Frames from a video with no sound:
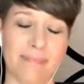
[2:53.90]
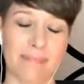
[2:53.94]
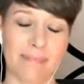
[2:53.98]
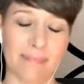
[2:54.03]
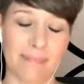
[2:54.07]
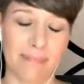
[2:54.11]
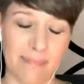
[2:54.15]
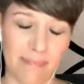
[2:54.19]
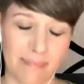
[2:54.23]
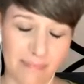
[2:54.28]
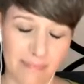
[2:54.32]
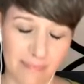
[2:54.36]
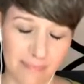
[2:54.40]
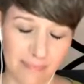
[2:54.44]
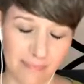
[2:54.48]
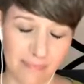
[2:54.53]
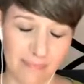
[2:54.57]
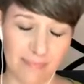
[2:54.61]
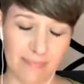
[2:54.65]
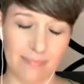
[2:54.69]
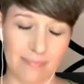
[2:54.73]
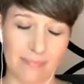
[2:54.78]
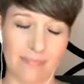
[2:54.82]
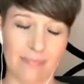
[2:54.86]

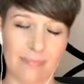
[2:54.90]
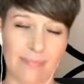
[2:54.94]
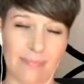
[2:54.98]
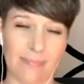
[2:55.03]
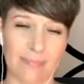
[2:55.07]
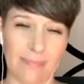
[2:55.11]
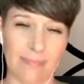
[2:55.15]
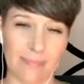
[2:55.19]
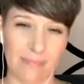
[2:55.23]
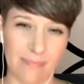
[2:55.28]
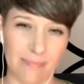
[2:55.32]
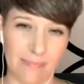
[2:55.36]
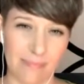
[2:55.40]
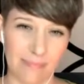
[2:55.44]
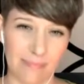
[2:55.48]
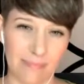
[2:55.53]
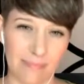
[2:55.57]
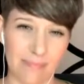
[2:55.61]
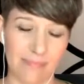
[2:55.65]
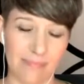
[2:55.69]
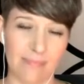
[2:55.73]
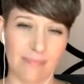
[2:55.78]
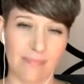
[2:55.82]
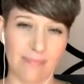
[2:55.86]

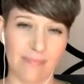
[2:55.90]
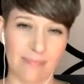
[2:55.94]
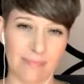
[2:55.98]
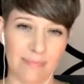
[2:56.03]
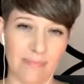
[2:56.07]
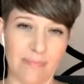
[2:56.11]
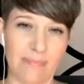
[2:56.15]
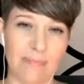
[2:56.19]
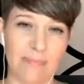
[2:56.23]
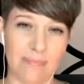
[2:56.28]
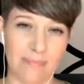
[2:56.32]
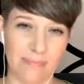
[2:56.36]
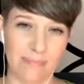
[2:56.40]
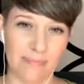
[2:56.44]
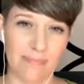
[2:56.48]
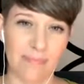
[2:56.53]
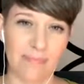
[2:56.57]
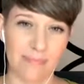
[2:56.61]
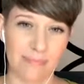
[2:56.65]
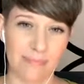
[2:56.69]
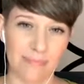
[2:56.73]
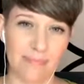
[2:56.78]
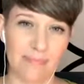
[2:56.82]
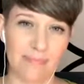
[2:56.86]

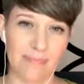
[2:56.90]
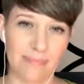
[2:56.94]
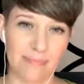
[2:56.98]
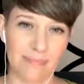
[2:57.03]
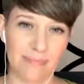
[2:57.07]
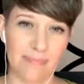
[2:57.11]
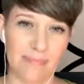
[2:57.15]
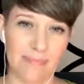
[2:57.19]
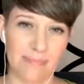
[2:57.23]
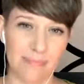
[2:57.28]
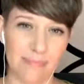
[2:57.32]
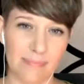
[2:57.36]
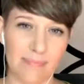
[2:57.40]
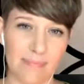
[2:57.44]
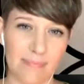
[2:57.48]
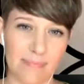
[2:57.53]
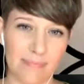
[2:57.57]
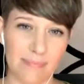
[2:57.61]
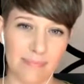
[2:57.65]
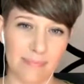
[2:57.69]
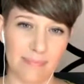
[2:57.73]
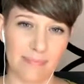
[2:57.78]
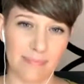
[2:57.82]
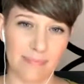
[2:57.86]

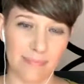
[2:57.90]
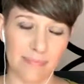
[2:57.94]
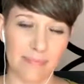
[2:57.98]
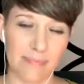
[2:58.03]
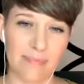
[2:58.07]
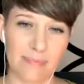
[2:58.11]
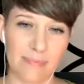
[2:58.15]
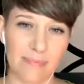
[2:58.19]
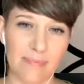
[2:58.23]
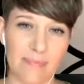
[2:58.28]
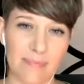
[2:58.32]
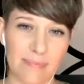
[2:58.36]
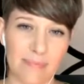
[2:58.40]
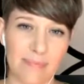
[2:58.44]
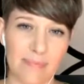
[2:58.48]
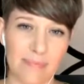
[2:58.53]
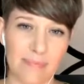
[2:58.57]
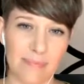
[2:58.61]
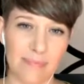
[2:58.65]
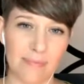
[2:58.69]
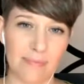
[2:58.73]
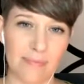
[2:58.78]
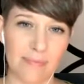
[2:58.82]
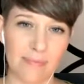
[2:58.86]

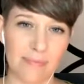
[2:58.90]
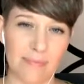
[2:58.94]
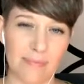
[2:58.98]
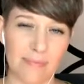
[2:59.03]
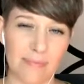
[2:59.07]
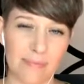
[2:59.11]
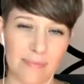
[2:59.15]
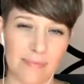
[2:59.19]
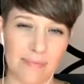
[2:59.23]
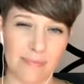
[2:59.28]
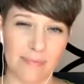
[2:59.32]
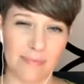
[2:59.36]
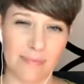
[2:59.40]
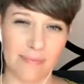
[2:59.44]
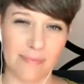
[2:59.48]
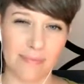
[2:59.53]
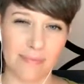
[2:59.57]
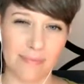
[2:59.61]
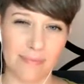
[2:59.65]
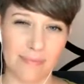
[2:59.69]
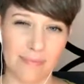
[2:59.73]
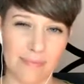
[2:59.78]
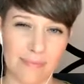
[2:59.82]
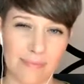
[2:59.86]

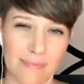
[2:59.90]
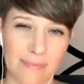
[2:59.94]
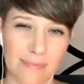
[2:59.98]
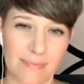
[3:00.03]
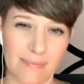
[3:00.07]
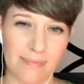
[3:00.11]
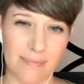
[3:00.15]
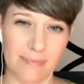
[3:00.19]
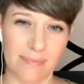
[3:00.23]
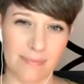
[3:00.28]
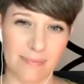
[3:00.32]
This person isn't speaking.